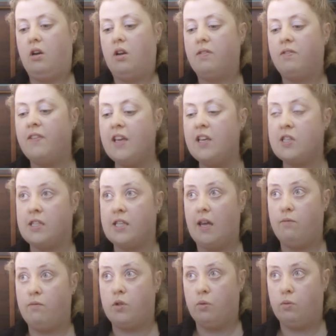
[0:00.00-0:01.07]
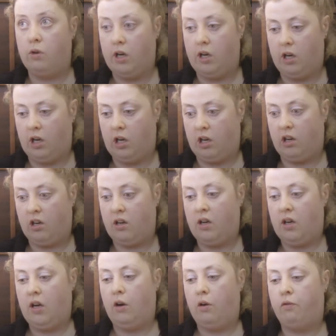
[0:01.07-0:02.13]
challenging. I found it.
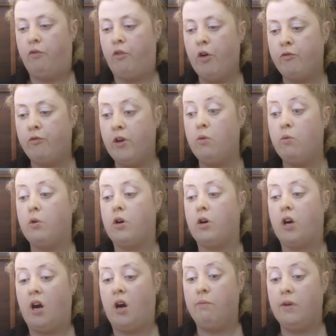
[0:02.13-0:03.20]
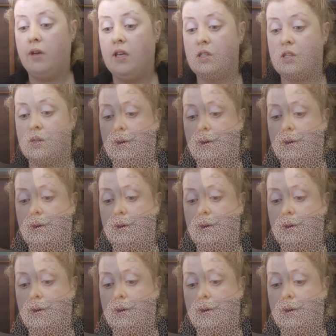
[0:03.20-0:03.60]
Yeah. Have you enjoyed any of it?